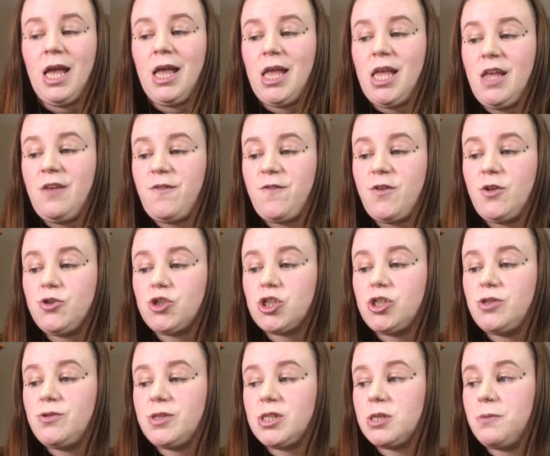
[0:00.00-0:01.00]
If you
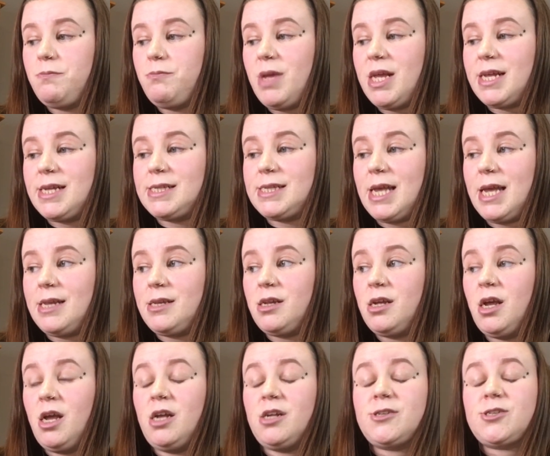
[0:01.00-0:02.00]
choose to mix in
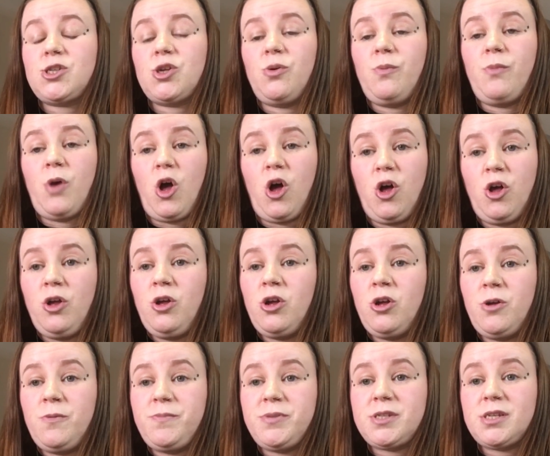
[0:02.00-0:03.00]
some
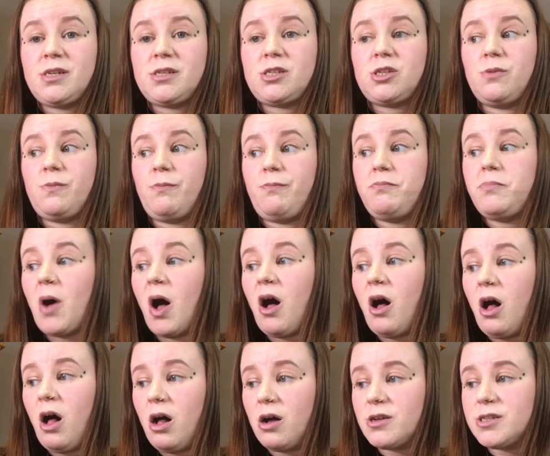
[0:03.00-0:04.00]
herbs, some
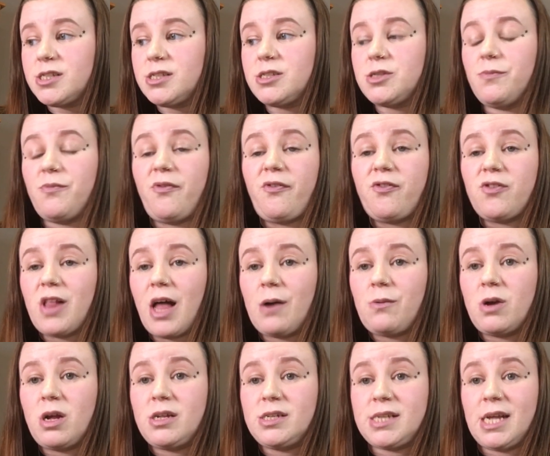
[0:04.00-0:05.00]
barks, some
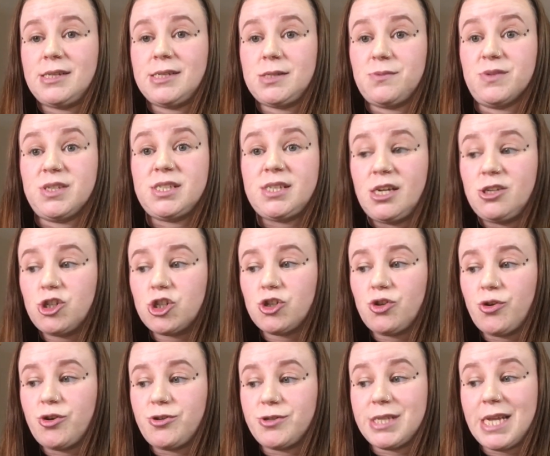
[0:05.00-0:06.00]
flowers and some essential
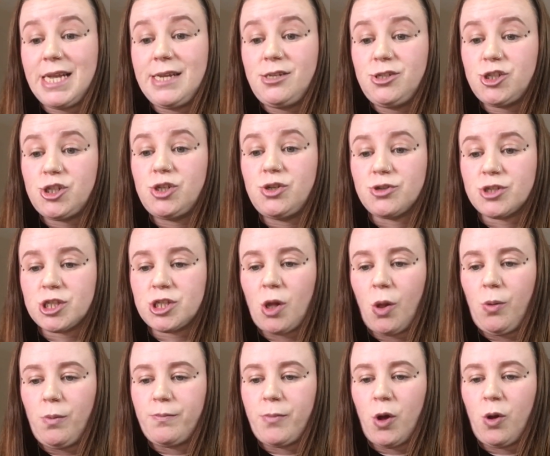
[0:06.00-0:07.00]
oils into your
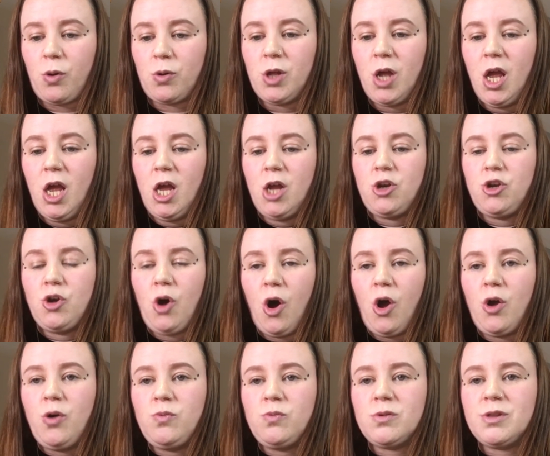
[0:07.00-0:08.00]
salt bowl, not
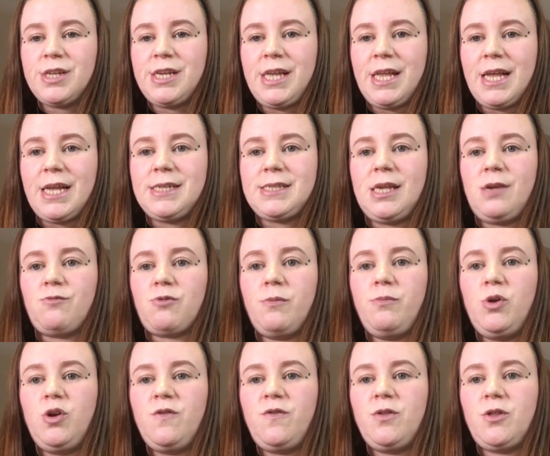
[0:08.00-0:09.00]
only is it
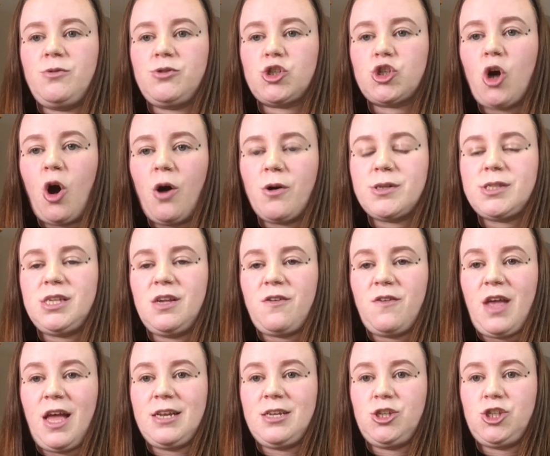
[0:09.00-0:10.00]
removing those toxic
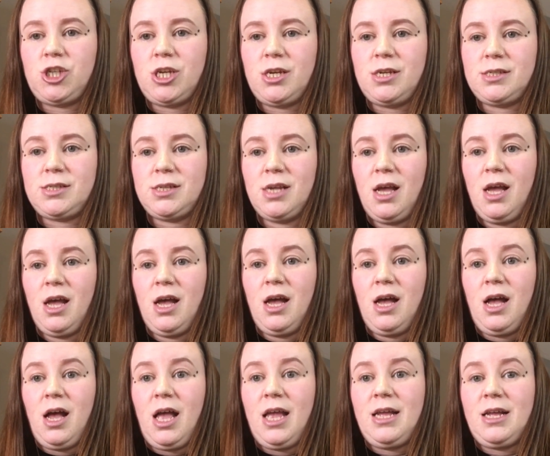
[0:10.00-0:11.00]
energies
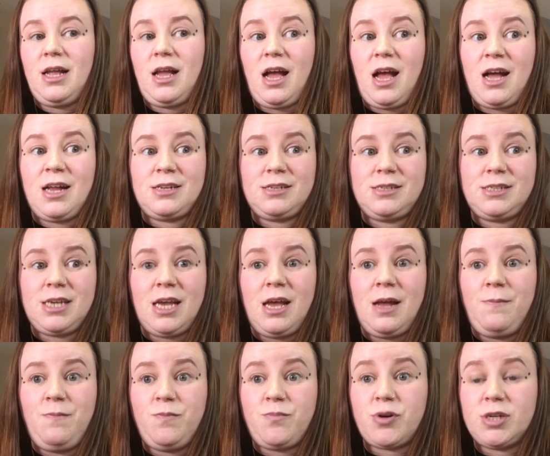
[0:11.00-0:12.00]

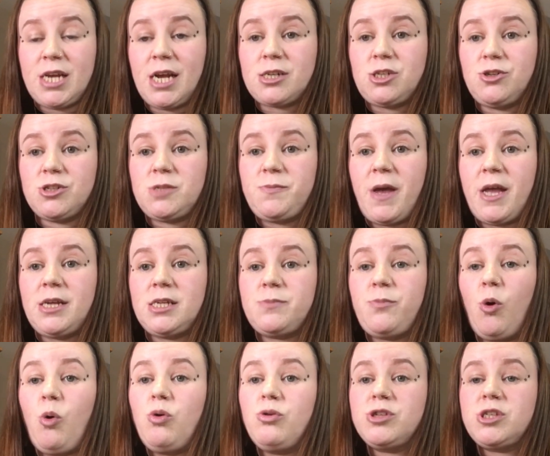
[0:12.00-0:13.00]
and protecting your space, but
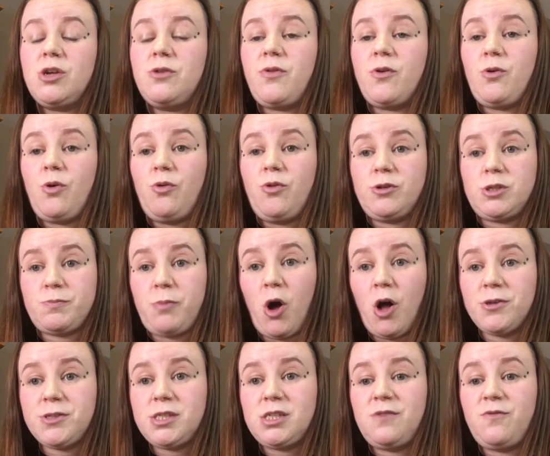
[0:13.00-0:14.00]
also all those
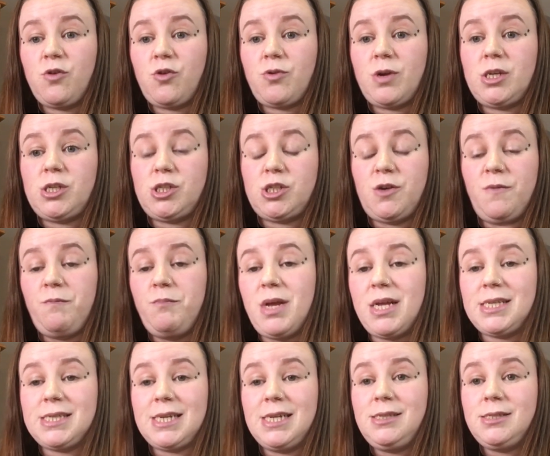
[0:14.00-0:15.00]
positive ingredients you've
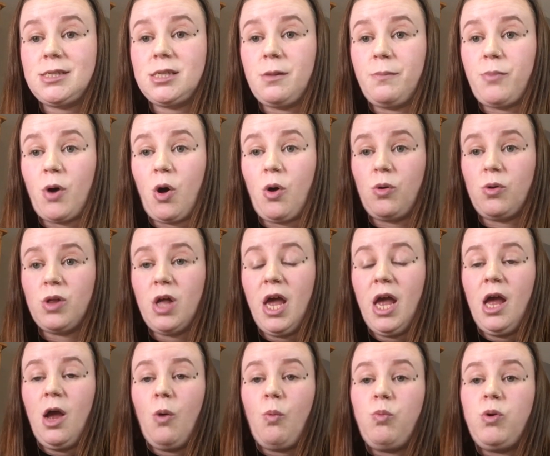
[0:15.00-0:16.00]
mixed into the bowl
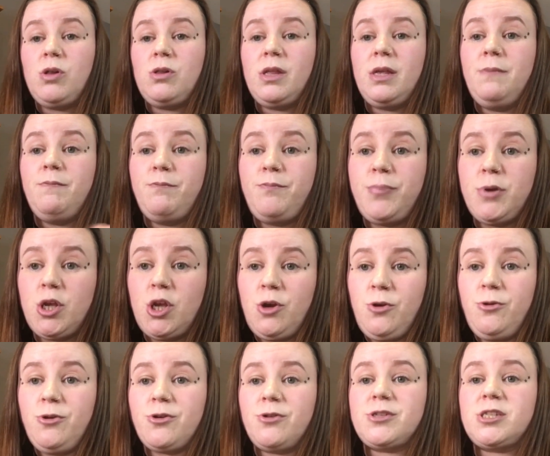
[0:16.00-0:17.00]
will imbue
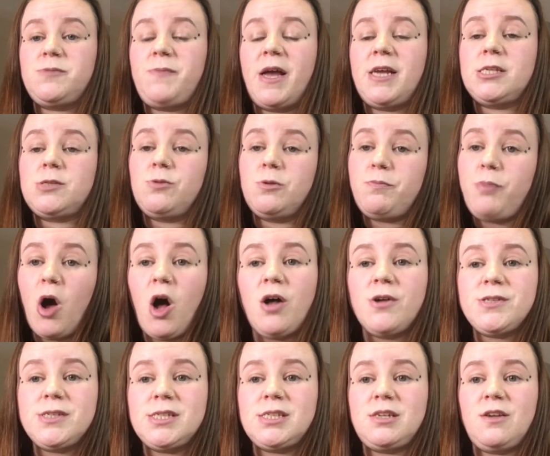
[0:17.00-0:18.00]
your space with
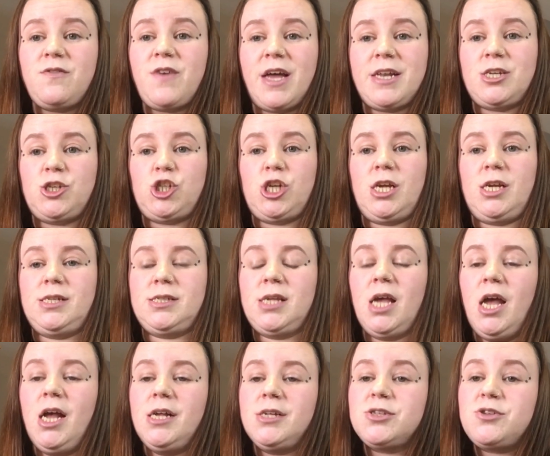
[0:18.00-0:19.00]
positive energies.
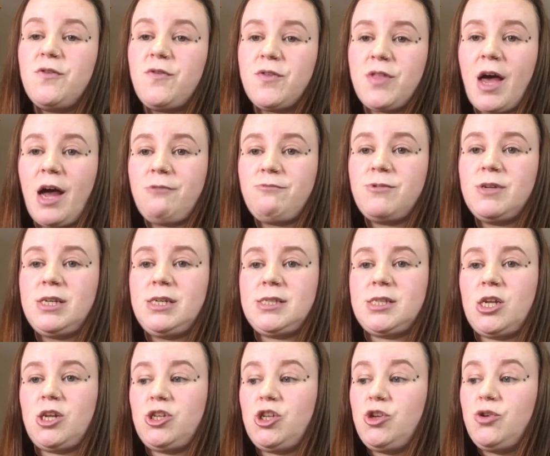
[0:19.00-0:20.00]
So for that
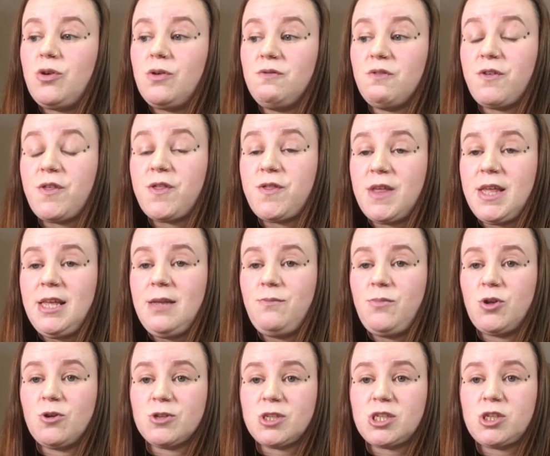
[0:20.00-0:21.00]
reason, you can theme
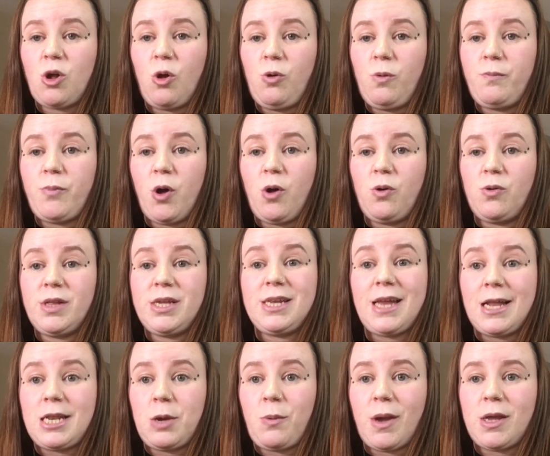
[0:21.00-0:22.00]
your salt bowl in
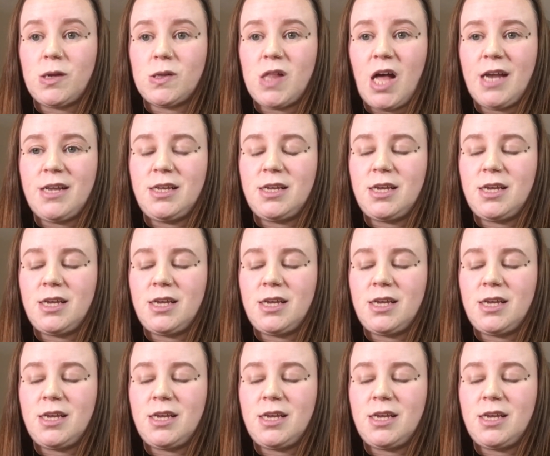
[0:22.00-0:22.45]
any way you like.